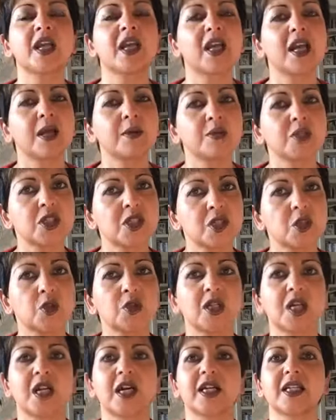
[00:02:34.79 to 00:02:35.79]
and I'm just so
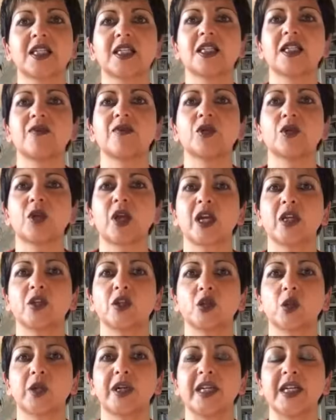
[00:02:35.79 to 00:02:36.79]
delighted if you can
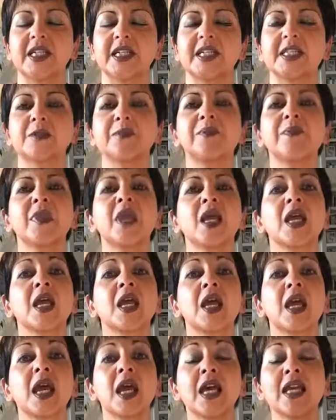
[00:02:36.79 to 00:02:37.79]
join us.
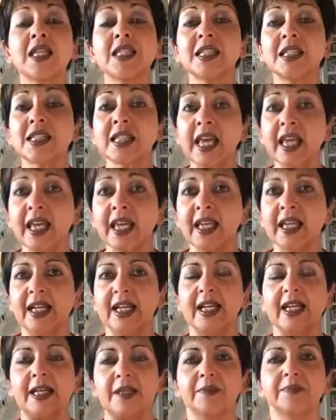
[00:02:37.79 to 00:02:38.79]
Secondly,